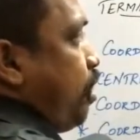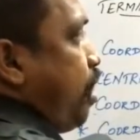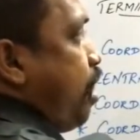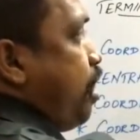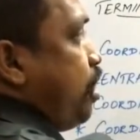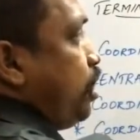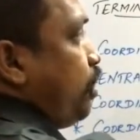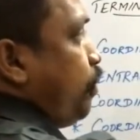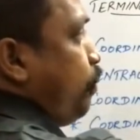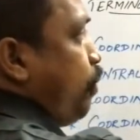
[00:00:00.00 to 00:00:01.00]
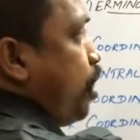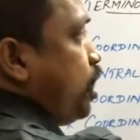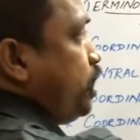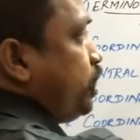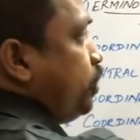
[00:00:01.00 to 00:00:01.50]
or
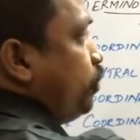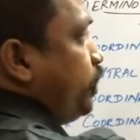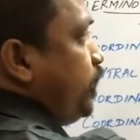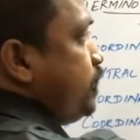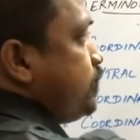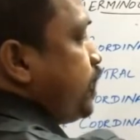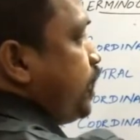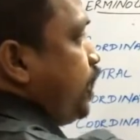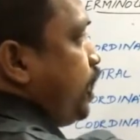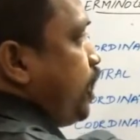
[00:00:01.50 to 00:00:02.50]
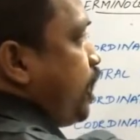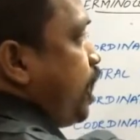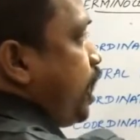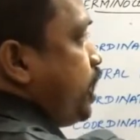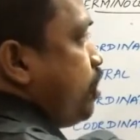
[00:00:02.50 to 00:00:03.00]
molecule. It is a
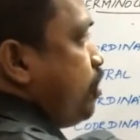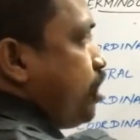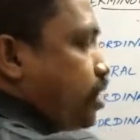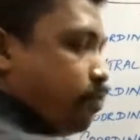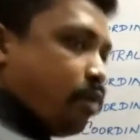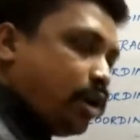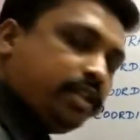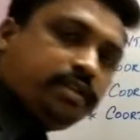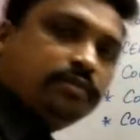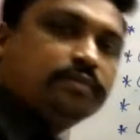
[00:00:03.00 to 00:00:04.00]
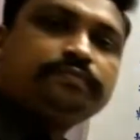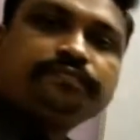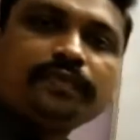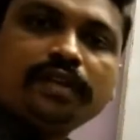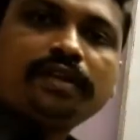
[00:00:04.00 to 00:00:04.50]
ion or molecule,
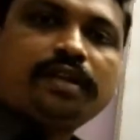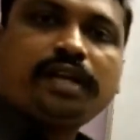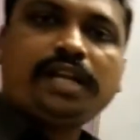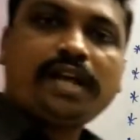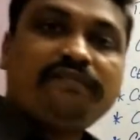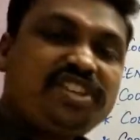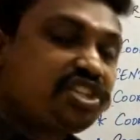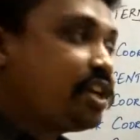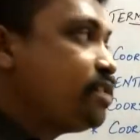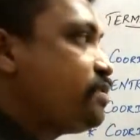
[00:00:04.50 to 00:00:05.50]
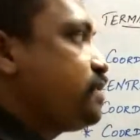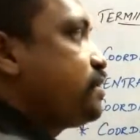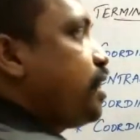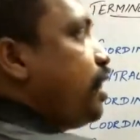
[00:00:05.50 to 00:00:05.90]
right? Which consists